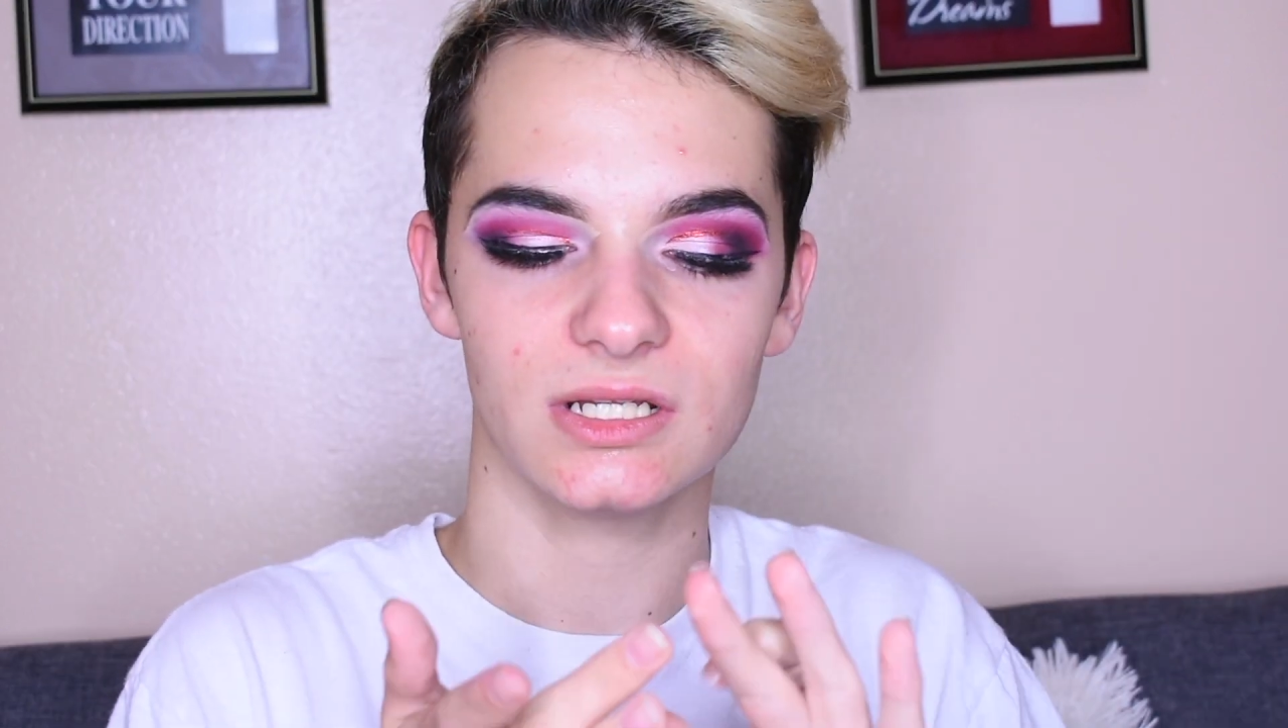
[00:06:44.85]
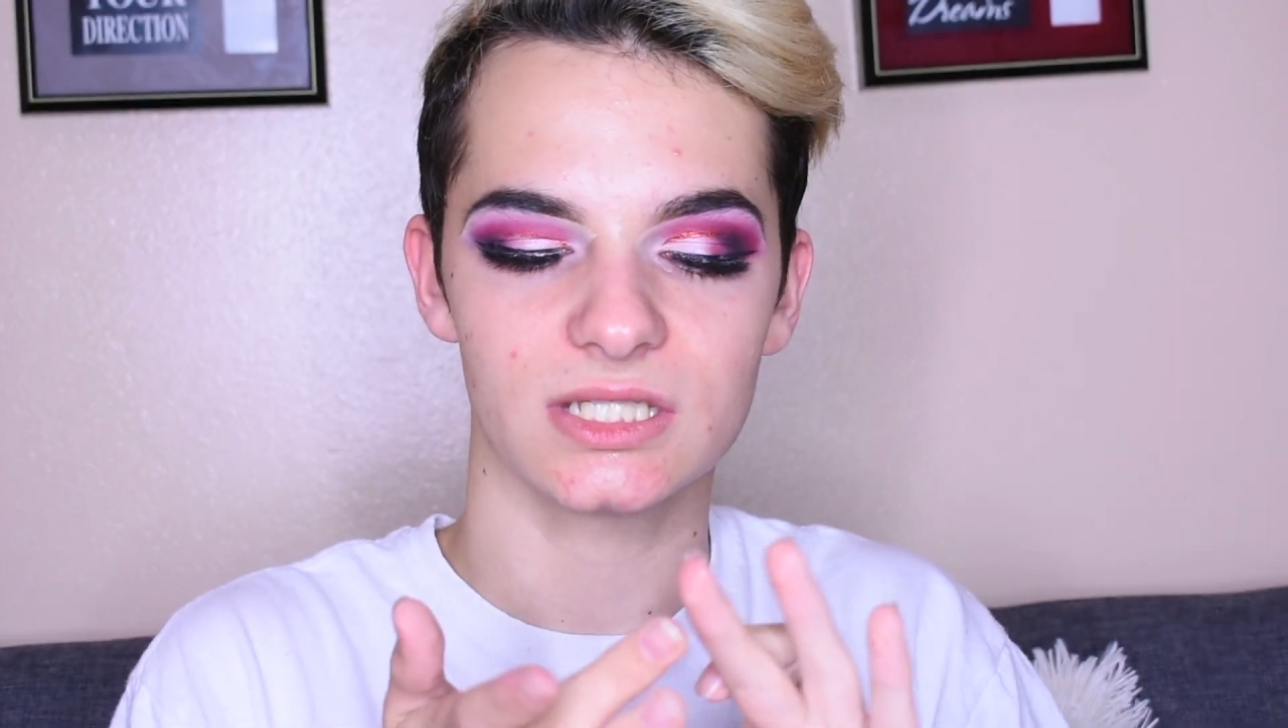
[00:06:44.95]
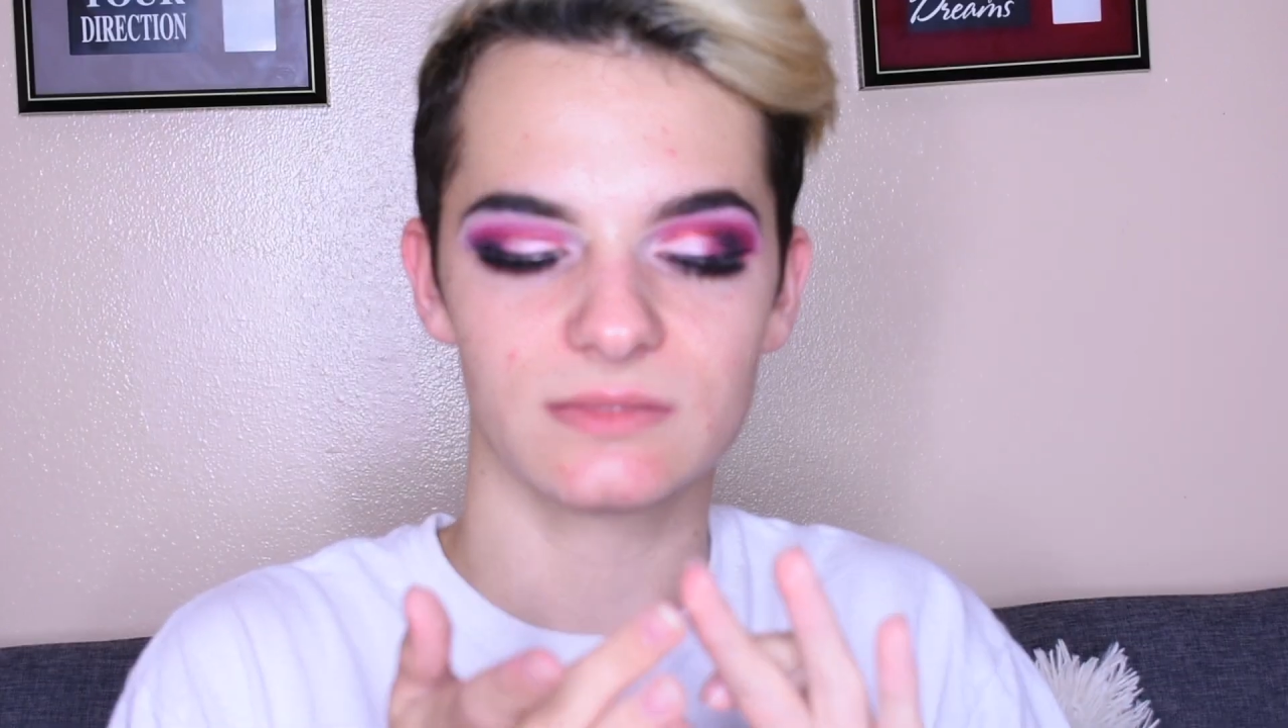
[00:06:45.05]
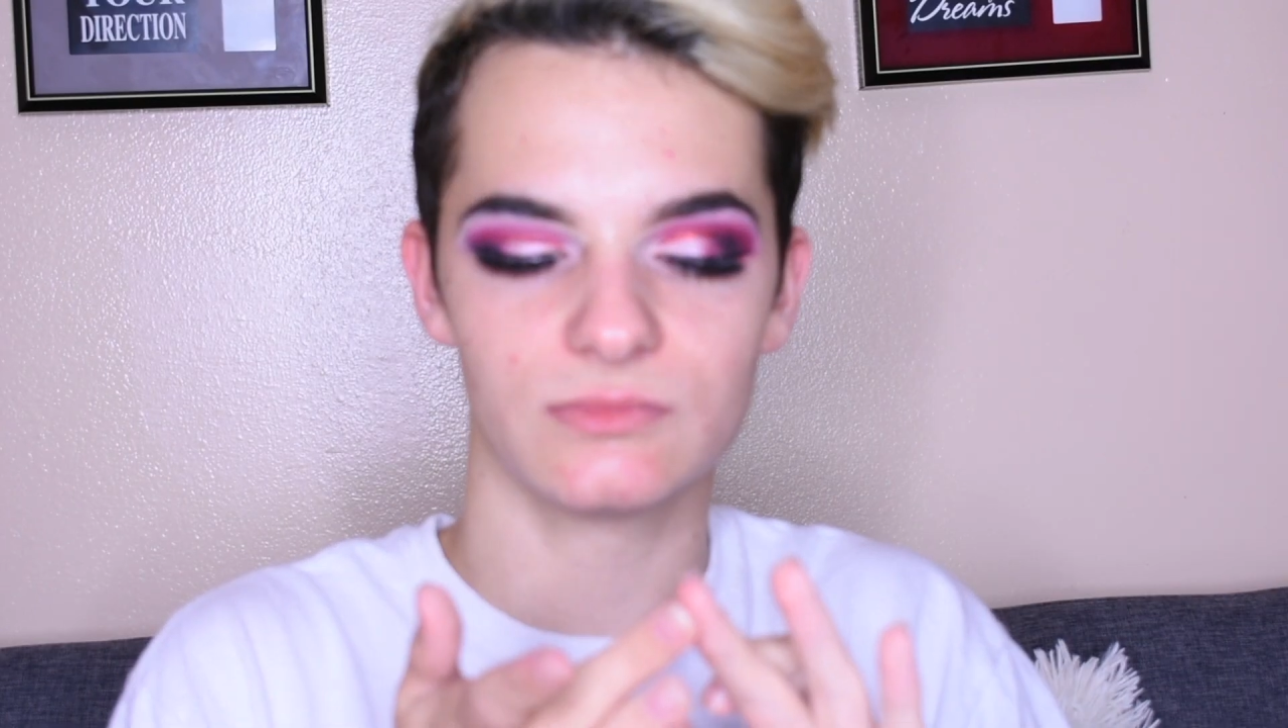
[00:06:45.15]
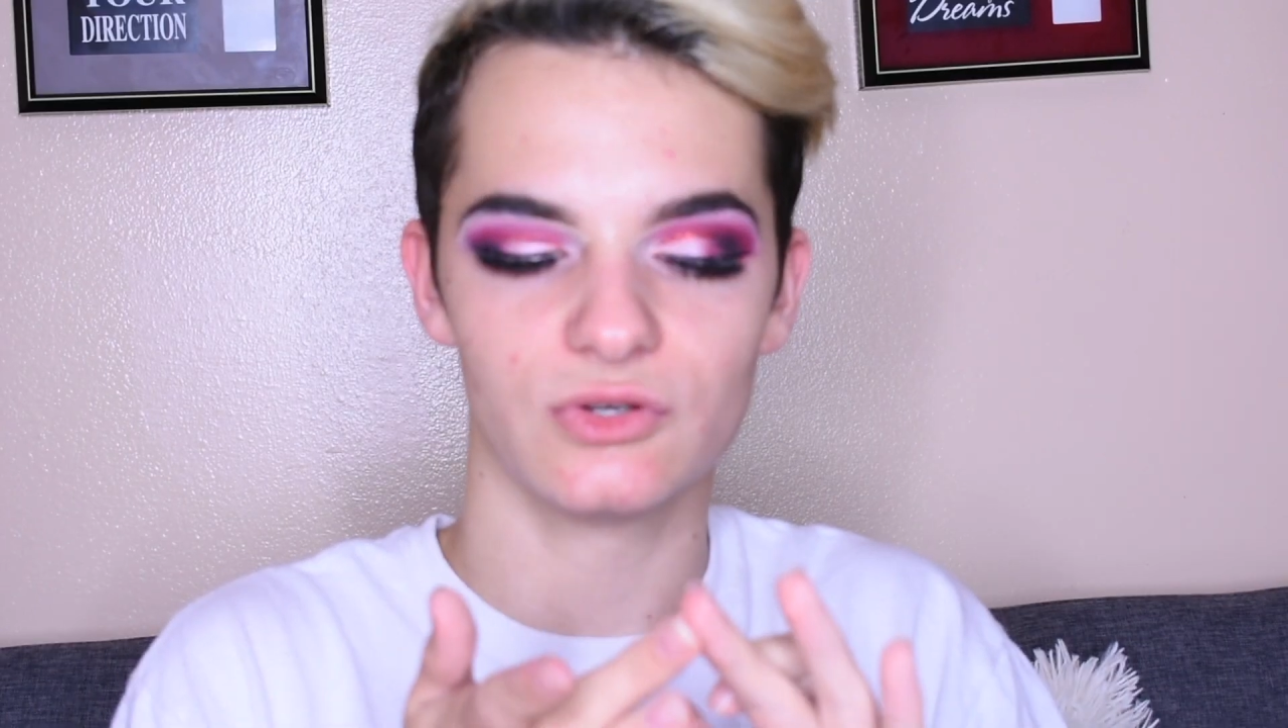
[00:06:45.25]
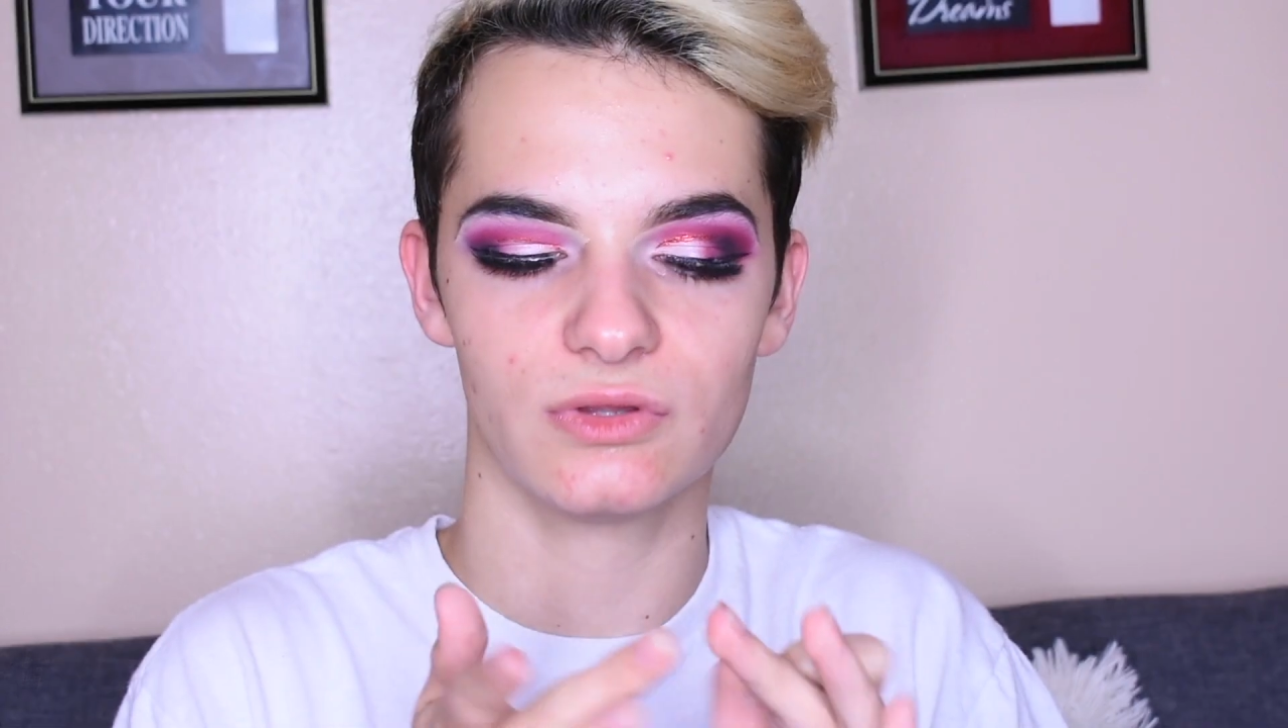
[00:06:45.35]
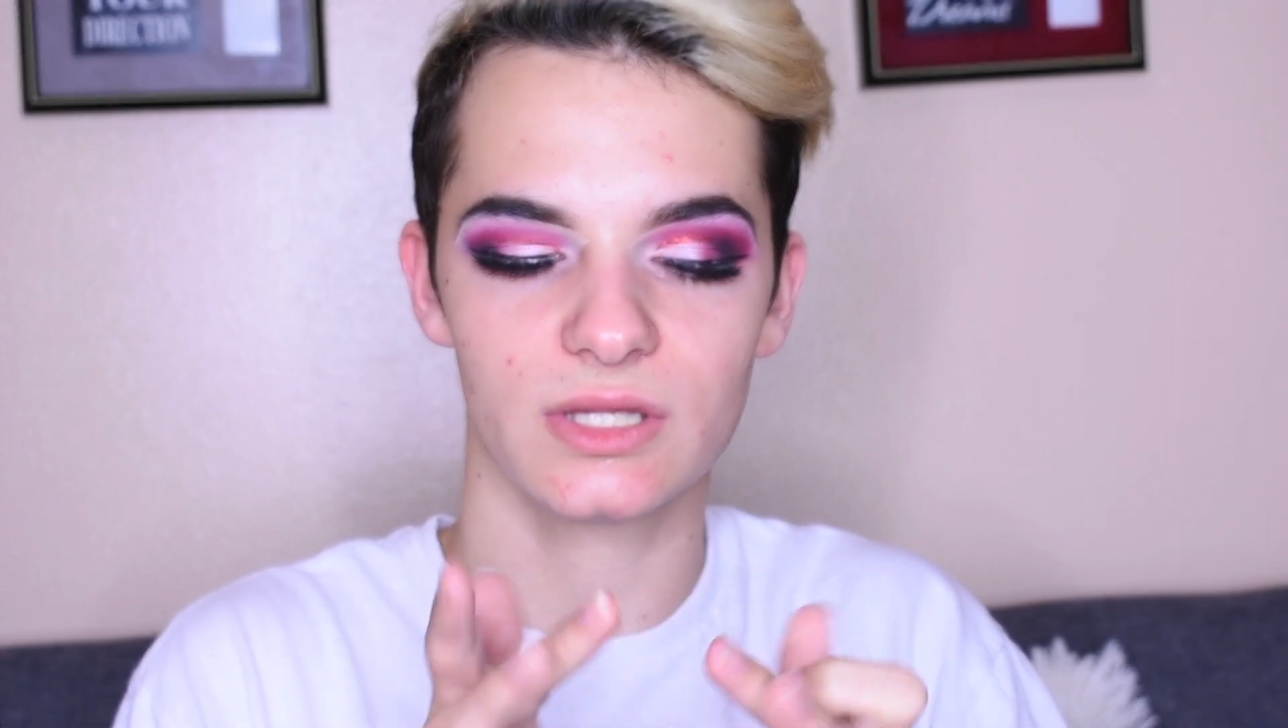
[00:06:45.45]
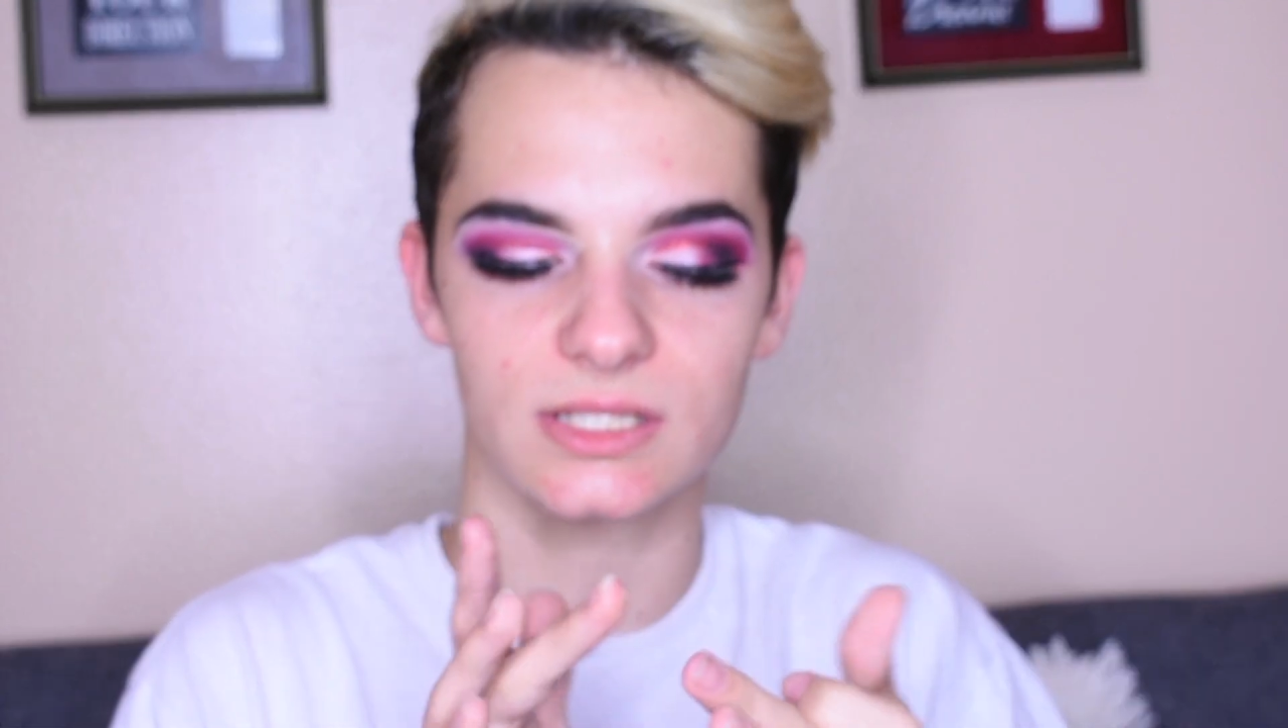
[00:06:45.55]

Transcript: going to smooth